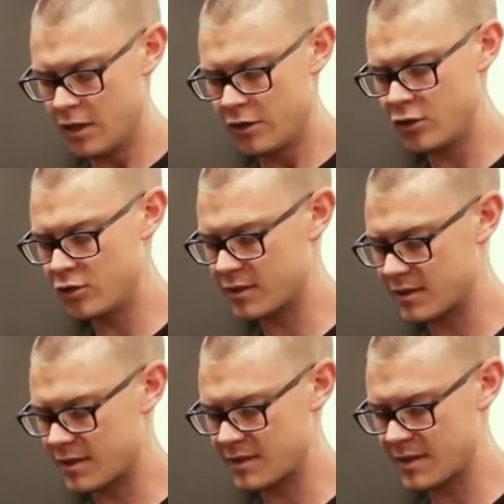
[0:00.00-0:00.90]

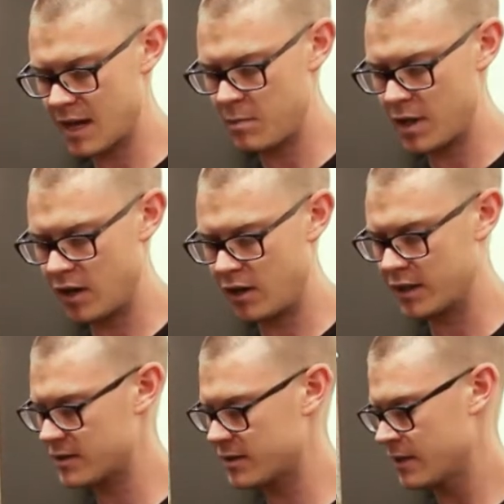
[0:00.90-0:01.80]
Uses the same
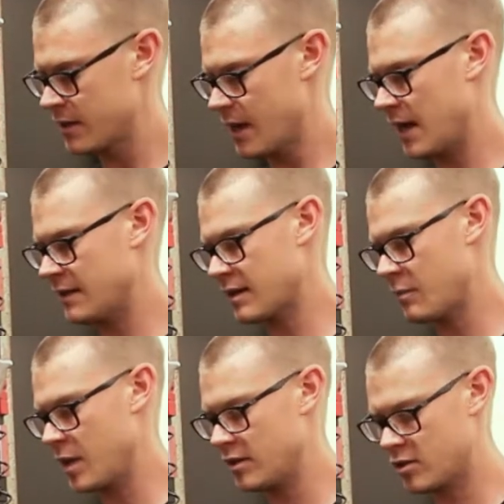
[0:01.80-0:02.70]
bearings as I
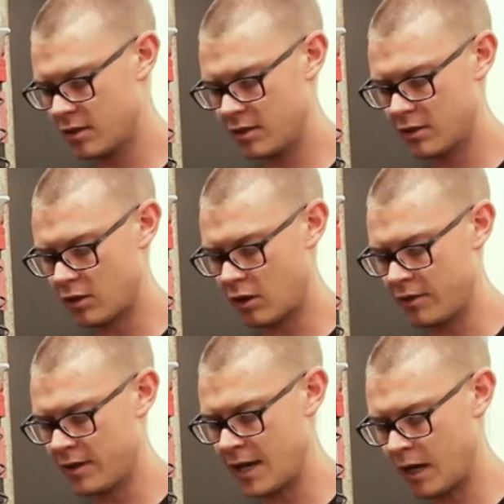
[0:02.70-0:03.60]
mentioned on
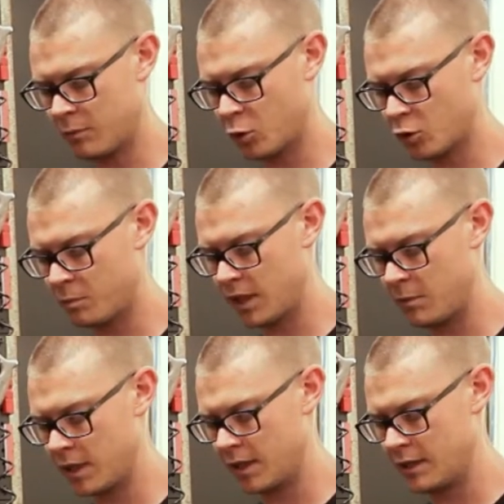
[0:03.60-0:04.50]
the outboard
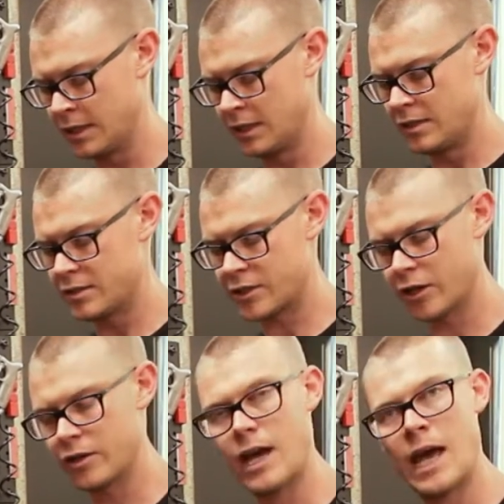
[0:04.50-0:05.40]
BB,
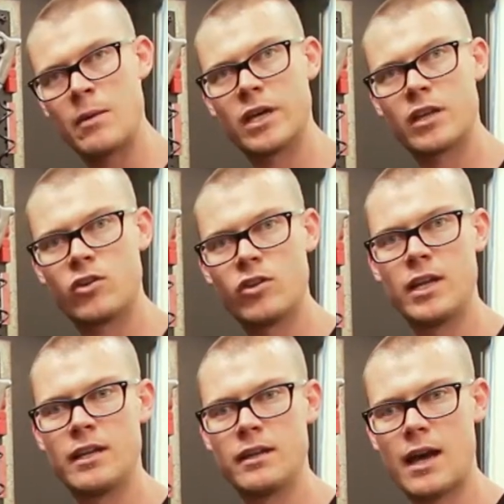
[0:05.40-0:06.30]
so ABEC
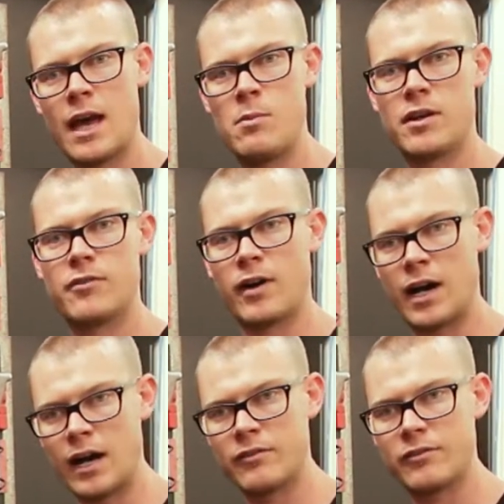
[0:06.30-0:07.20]
3, ABEC
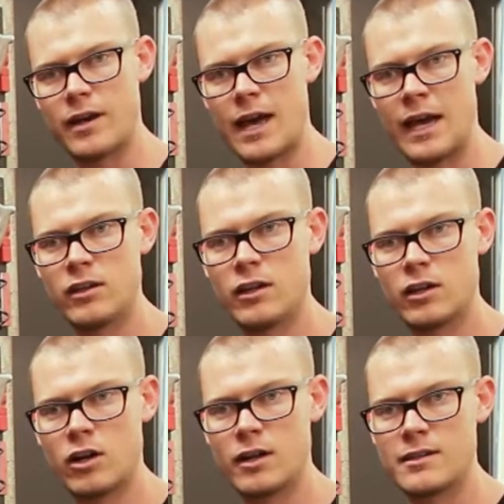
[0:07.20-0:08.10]
5, angular
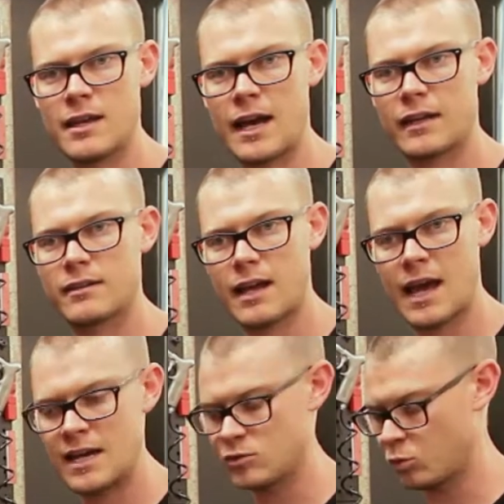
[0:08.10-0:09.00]
contact,
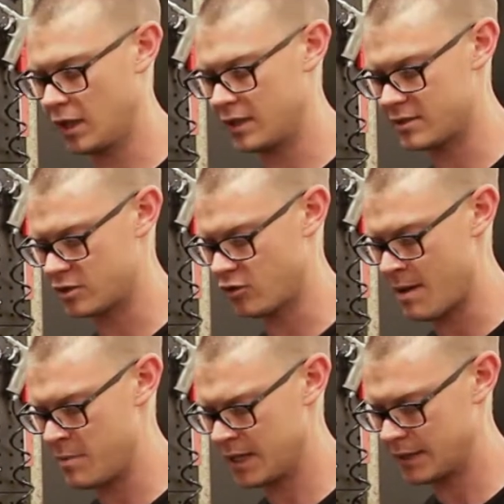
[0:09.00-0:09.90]
as well as
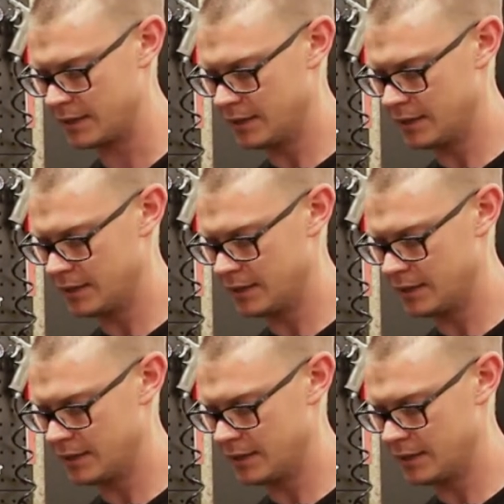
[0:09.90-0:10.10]
ceramic.